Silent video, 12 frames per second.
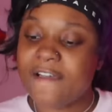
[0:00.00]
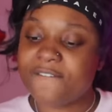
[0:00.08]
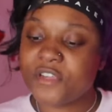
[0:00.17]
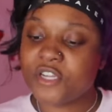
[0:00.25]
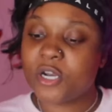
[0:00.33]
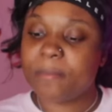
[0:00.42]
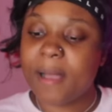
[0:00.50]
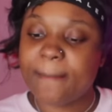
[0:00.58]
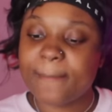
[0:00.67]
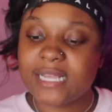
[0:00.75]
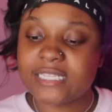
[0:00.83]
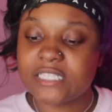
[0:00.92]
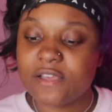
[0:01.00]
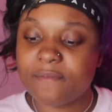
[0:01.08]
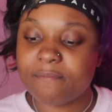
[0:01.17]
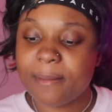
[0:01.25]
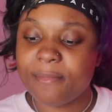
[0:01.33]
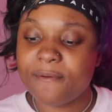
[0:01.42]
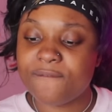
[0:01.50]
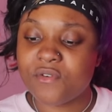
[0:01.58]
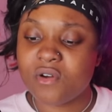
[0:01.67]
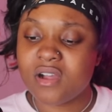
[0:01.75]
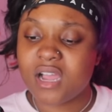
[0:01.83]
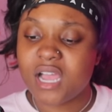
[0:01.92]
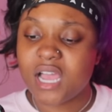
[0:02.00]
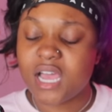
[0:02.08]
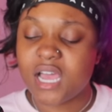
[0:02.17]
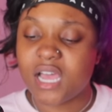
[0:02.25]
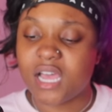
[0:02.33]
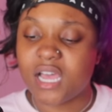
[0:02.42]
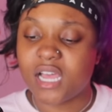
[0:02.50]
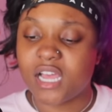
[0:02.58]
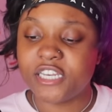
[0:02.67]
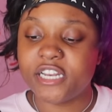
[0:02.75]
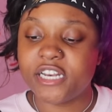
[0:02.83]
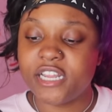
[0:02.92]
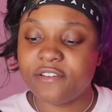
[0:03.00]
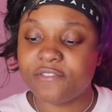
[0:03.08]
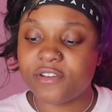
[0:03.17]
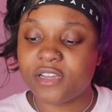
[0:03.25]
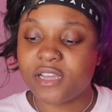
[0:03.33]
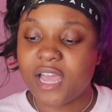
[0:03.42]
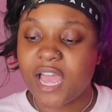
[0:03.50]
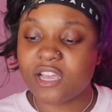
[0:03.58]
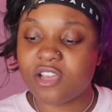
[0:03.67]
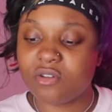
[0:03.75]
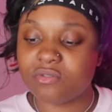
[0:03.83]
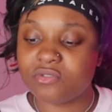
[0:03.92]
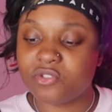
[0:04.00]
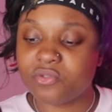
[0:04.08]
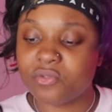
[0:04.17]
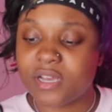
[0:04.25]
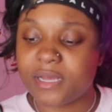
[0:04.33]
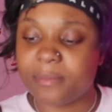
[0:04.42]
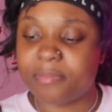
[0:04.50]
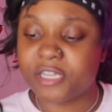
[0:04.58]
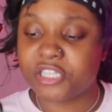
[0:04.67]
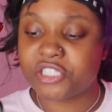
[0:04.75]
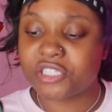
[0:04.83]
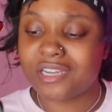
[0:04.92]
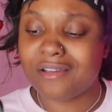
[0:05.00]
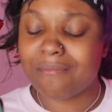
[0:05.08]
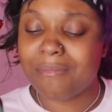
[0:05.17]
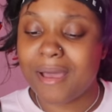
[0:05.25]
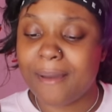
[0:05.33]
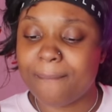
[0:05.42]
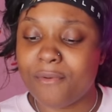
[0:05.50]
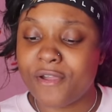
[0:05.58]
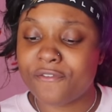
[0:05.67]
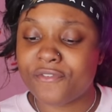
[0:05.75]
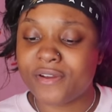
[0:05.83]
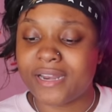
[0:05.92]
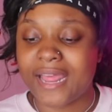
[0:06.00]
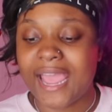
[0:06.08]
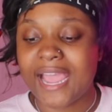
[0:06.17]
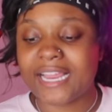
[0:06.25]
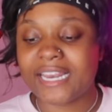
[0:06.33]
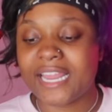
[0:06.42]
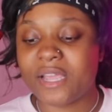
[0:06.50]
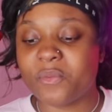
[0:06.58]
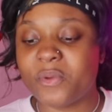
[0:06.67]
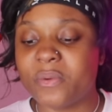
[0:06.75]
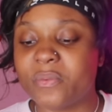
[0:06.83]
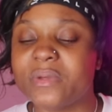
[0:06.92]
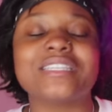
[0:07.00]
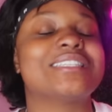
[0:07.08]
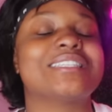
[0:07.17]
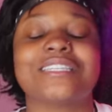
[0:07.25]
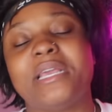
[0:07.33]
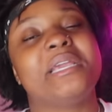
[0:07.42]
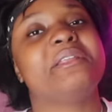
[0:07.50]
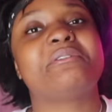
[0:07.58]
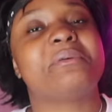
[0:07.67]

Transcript: I finger pop myself, and before I deliver, I go to a picture of my boyfriend and act like we was playing